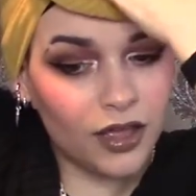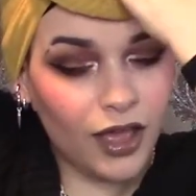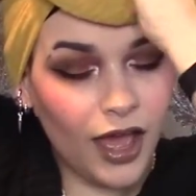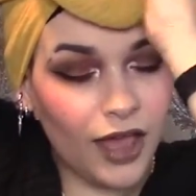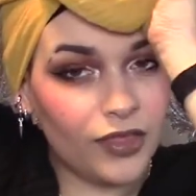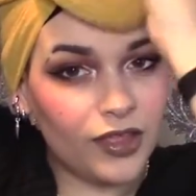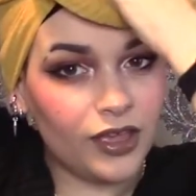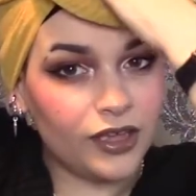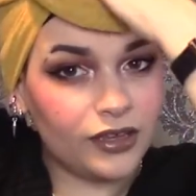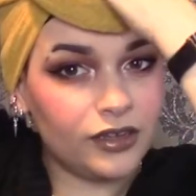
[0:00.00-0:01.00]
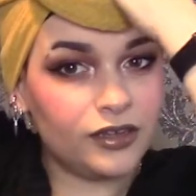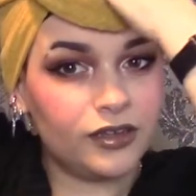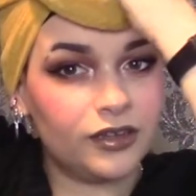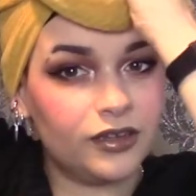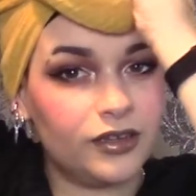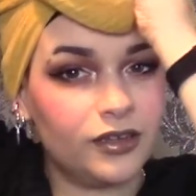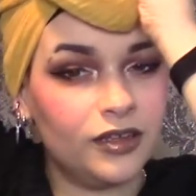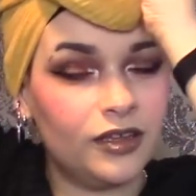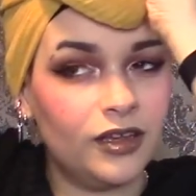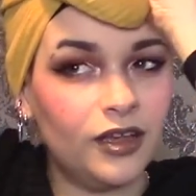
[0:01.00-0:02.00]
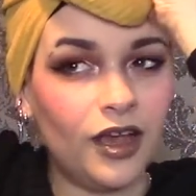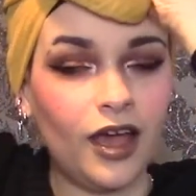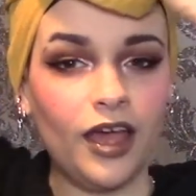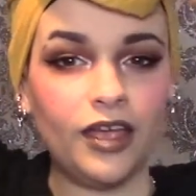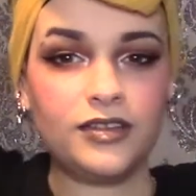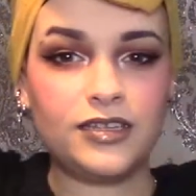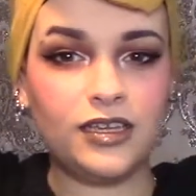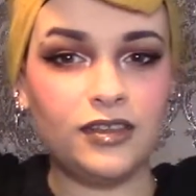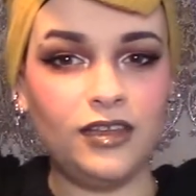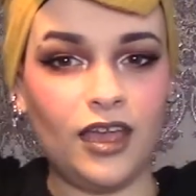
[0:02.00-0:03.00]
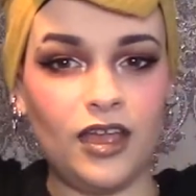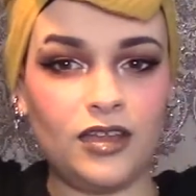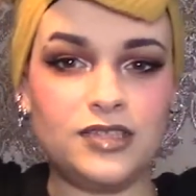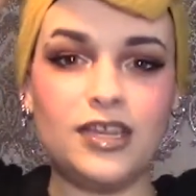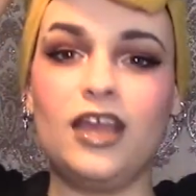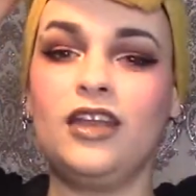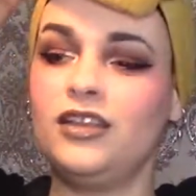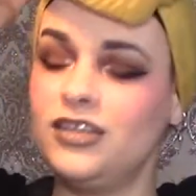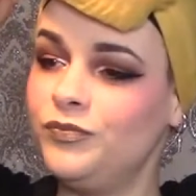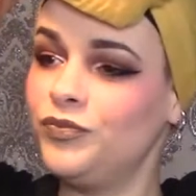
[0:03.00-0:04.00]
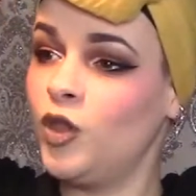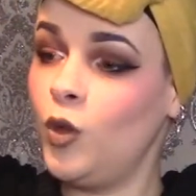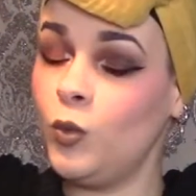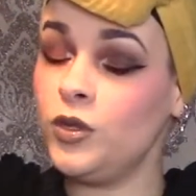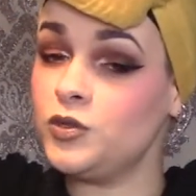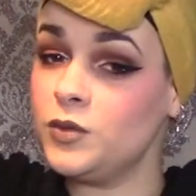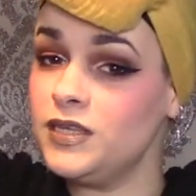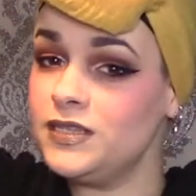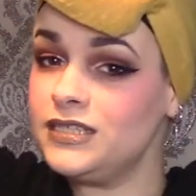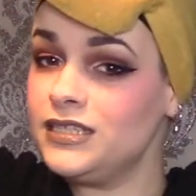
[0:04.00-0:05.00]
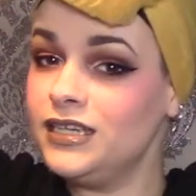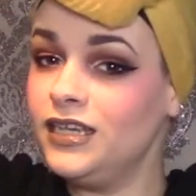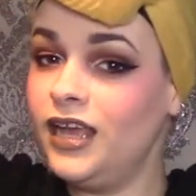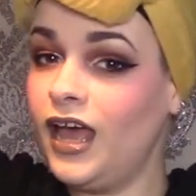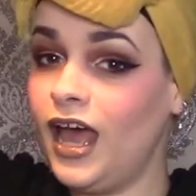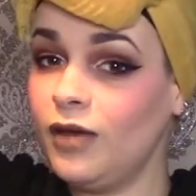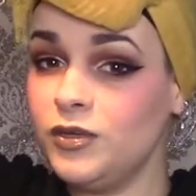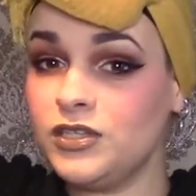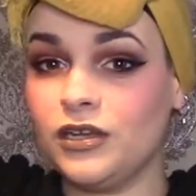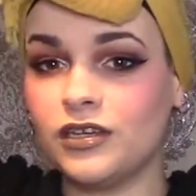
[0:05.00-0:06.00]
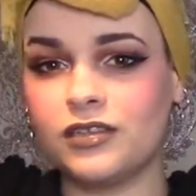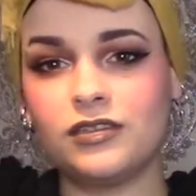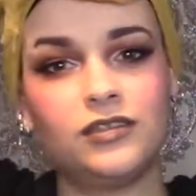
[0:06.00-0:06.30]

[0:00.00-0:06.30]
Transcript: and then I take the ends and we twist and we tuck.